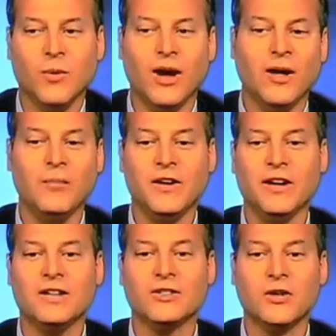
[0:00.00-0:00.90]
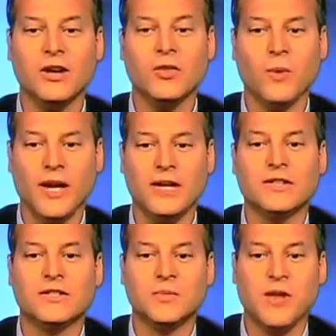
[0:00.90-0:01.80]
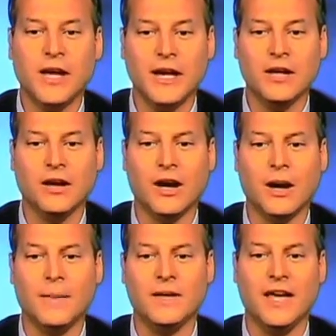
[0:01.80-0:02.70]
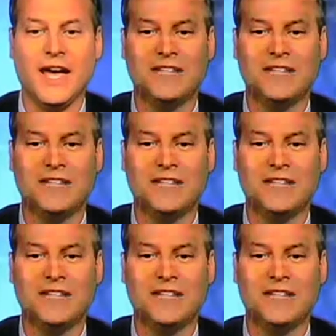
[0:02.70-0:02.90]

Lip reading: Well, because look at the way he's displaying. He